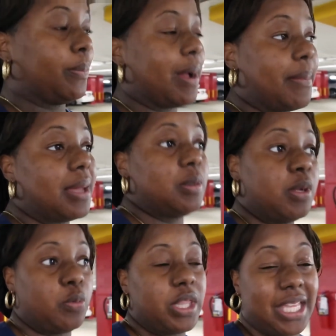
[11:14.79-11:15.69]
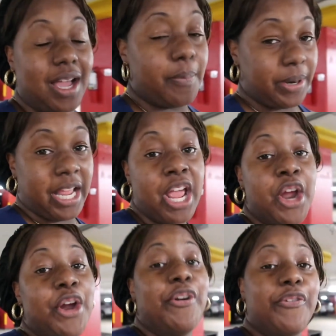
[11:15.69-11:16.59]
My mom's been with the company
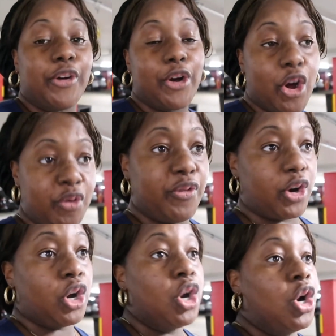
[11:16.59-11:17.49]
for over,